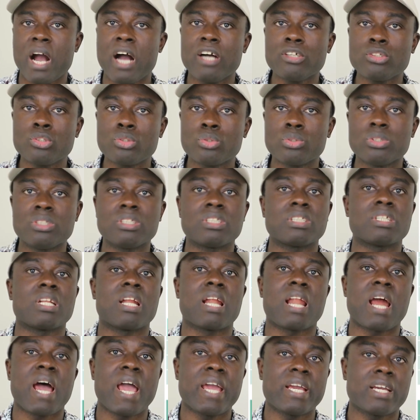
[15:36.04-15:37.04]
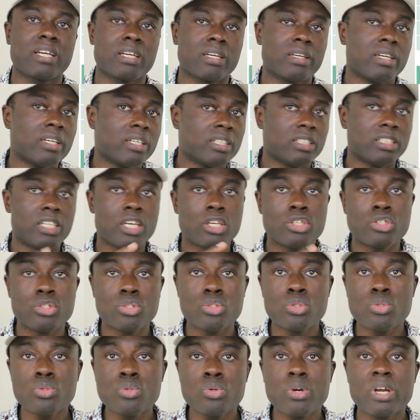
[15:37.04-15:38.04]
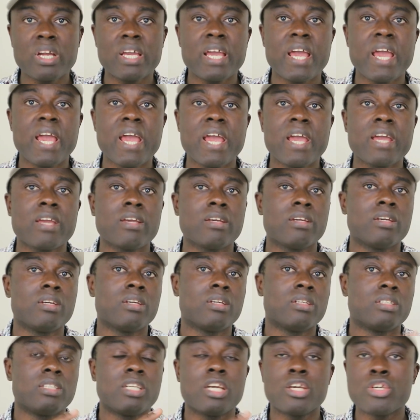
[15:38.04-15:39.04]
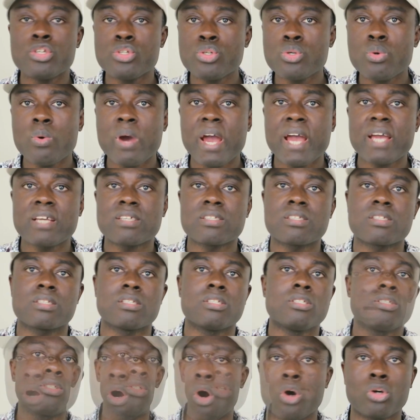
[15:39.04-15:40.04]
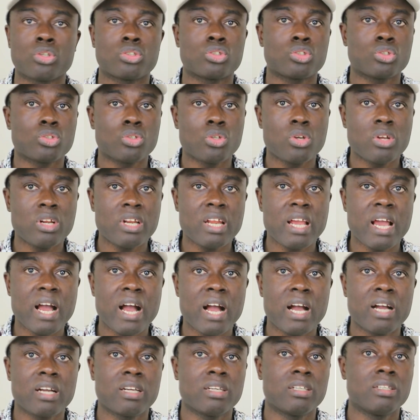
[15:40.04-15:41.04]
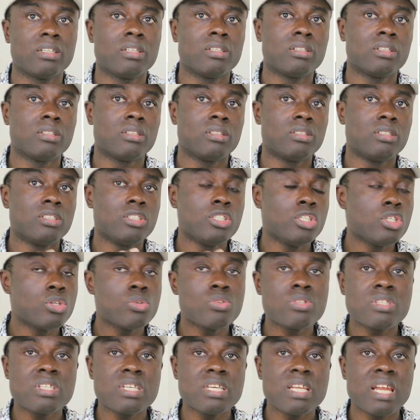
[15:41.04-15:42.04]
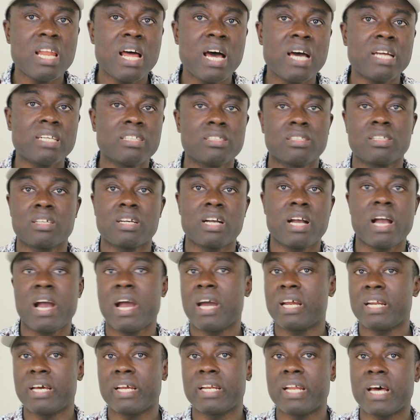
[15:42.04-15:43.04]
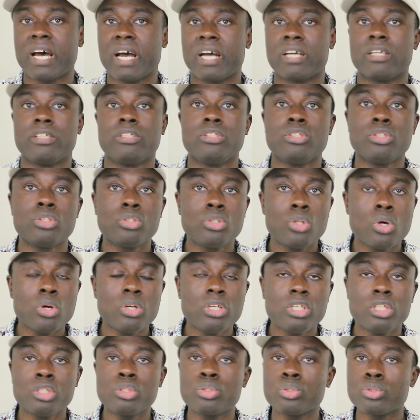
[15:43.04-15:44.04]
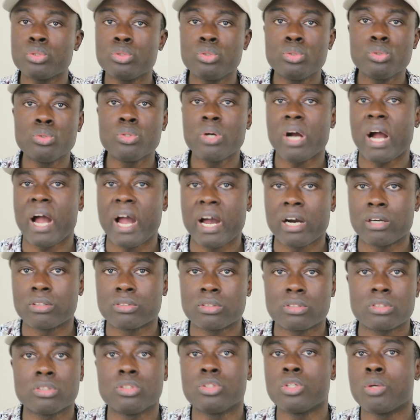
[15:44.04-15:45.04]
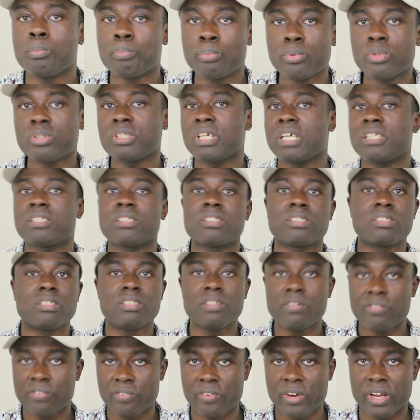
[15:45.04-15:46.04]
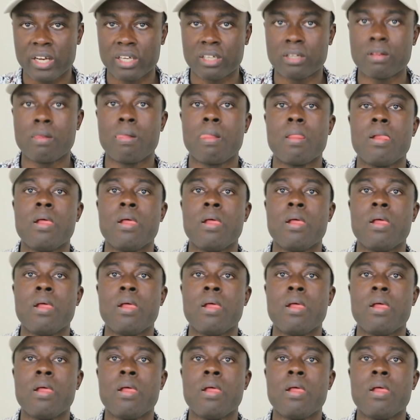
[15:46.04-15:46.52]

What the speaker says: countries like the UK, the US, Australia, New Zealand, Canada, you don't need to do IELTS. Your process is different.